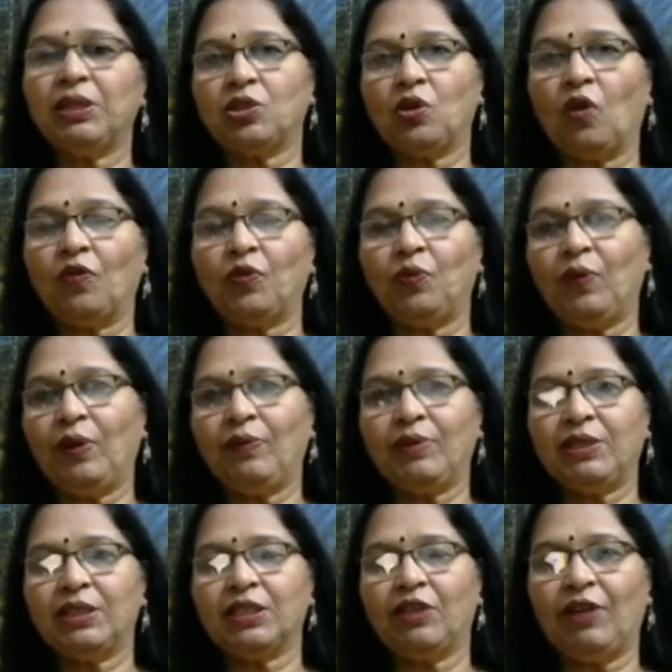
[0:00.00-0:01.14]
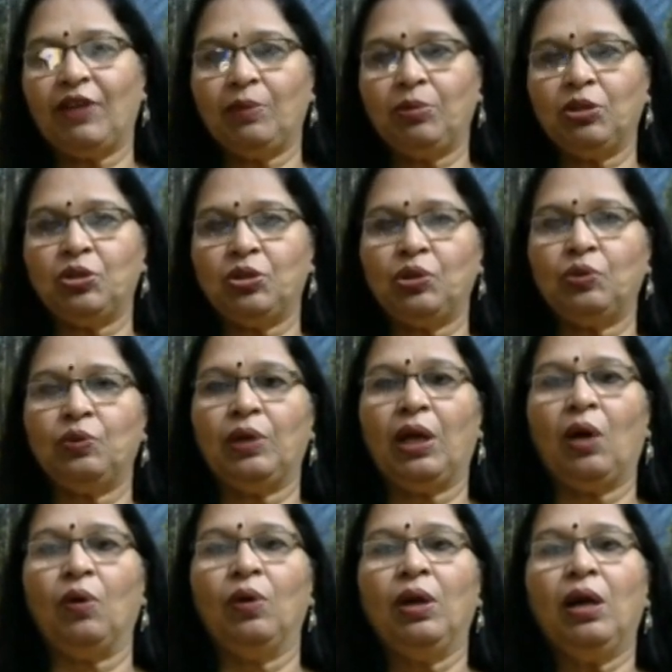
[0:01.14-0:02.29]
software which is available to you
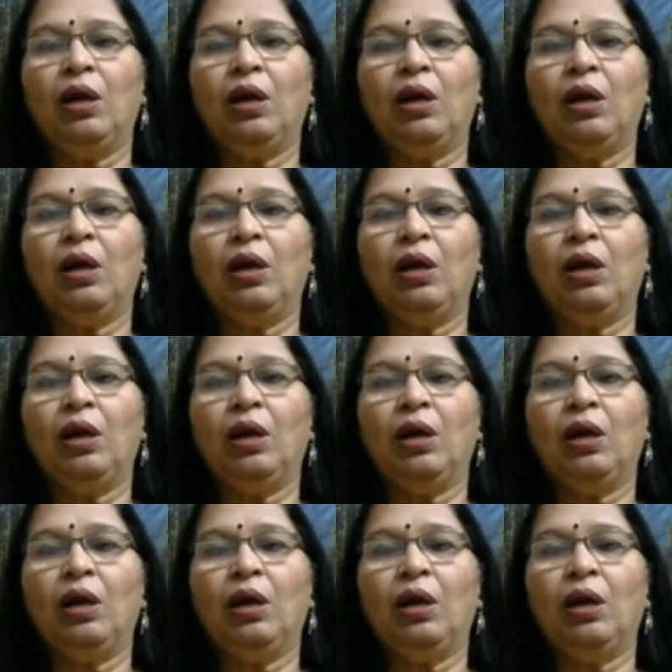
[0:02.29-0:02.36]
now.